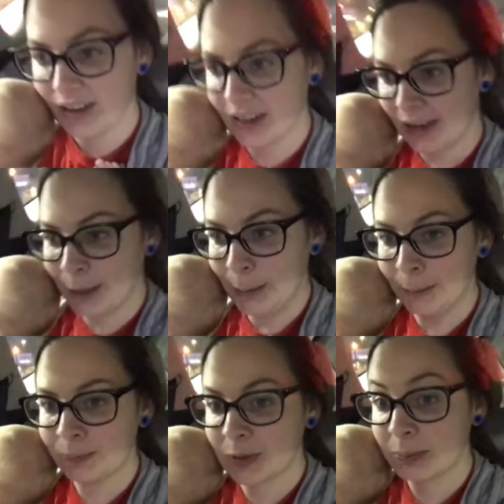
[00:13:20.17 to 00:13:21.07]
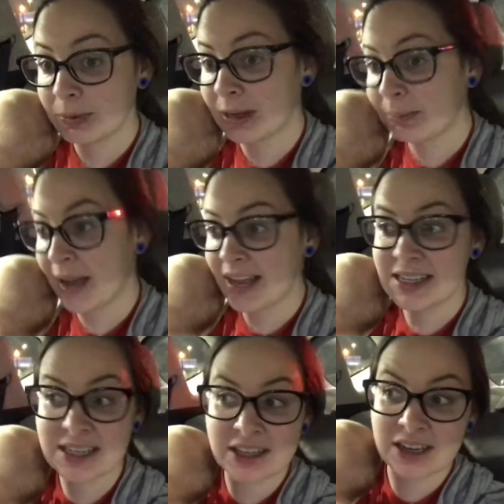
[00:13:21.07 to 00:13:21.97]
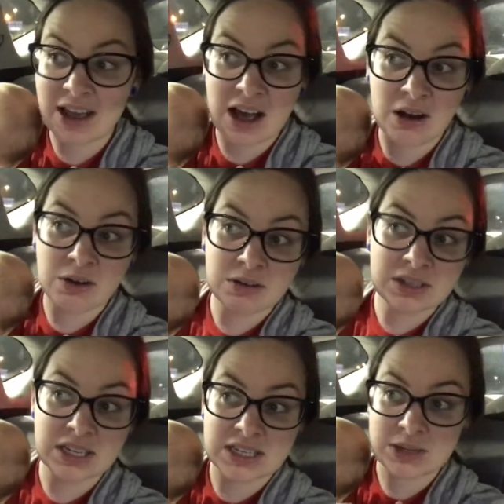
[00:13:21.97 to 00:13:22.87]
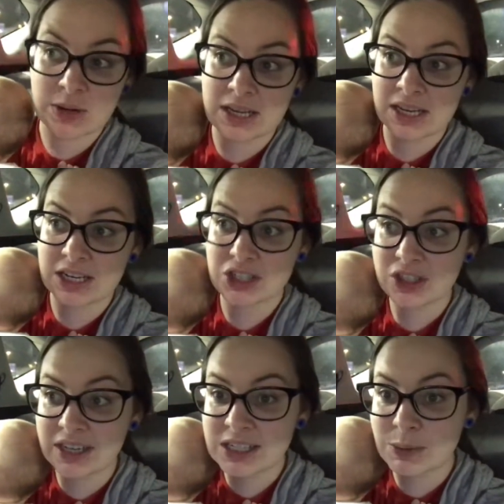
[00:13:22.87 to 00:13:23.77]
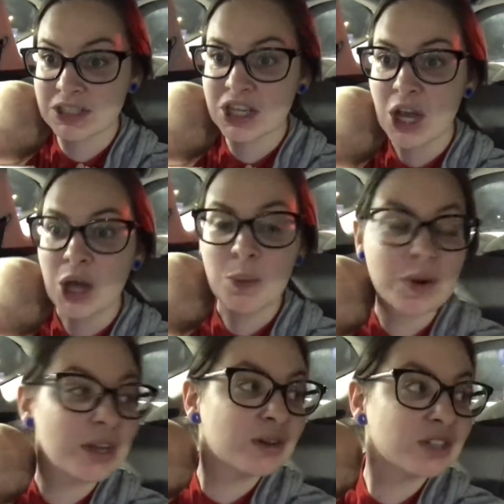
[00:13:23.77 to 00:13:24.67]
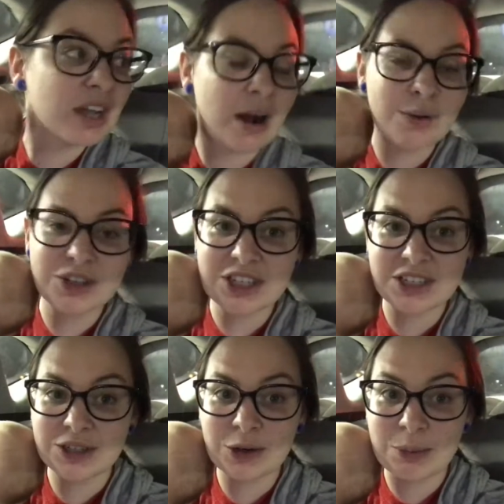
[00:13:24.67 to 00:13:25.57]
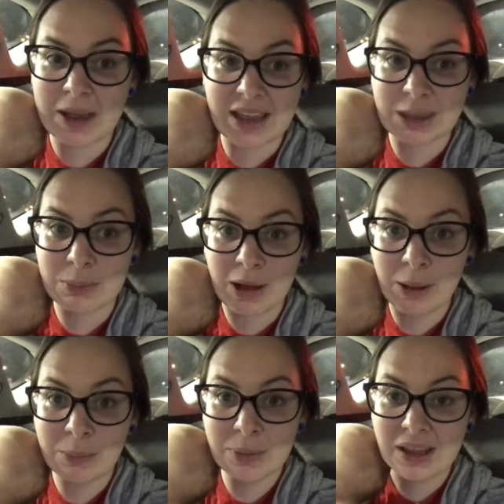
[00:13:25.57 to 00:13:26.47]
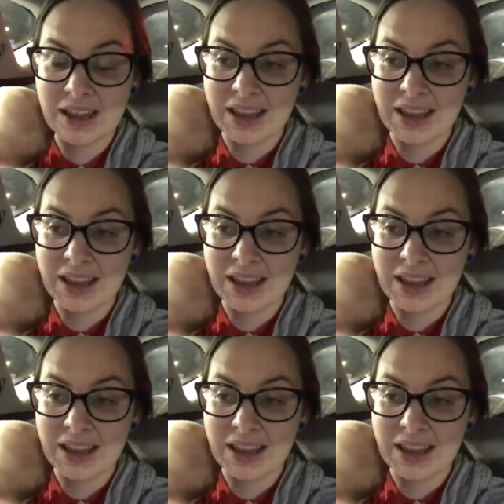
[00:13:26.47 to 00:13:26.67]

Um, but Matt is in there now. He's going to get us drinks, which we usually always just do pay at the pump.